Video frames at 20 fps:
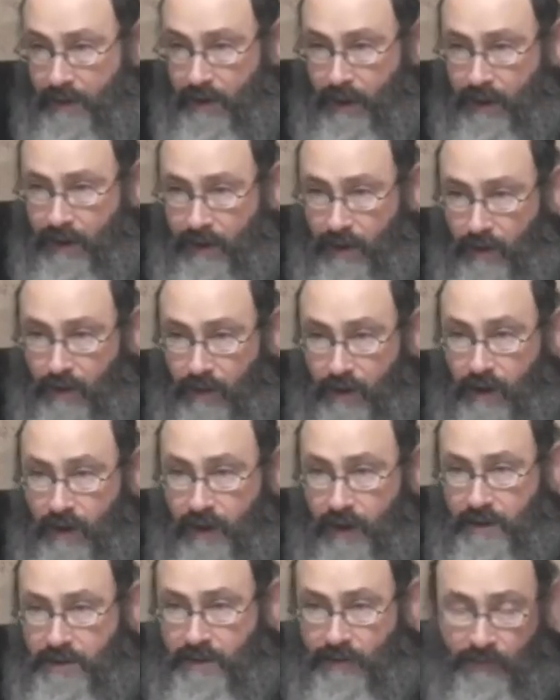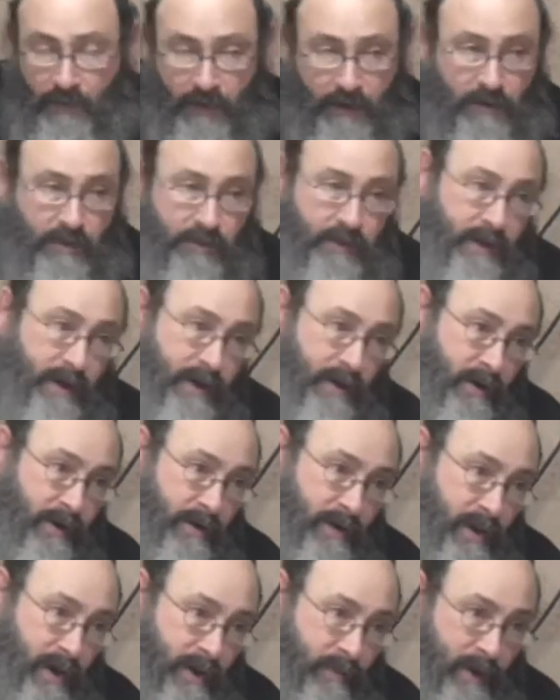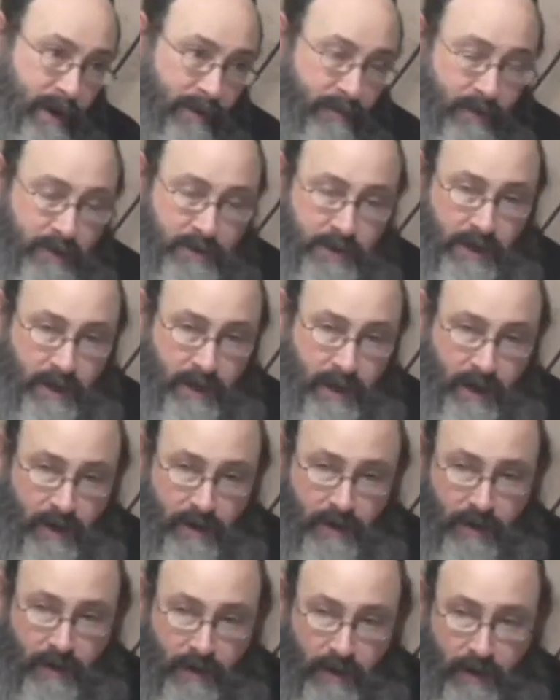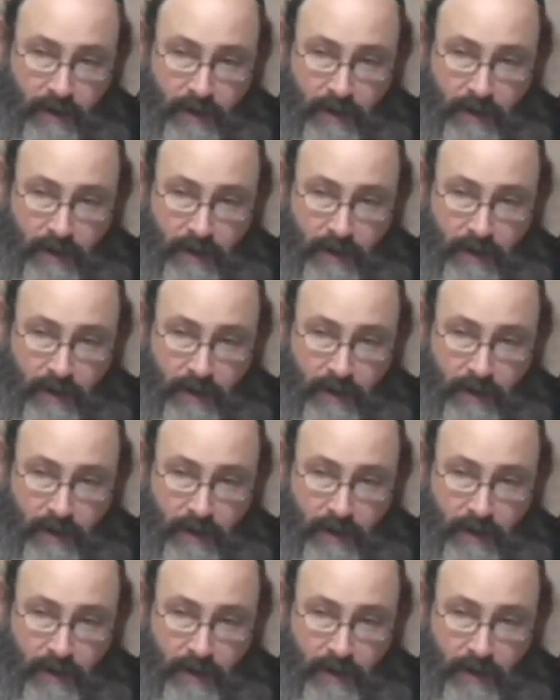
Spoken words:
Like, you know, it's a funny thing in our time when everyone's going to get these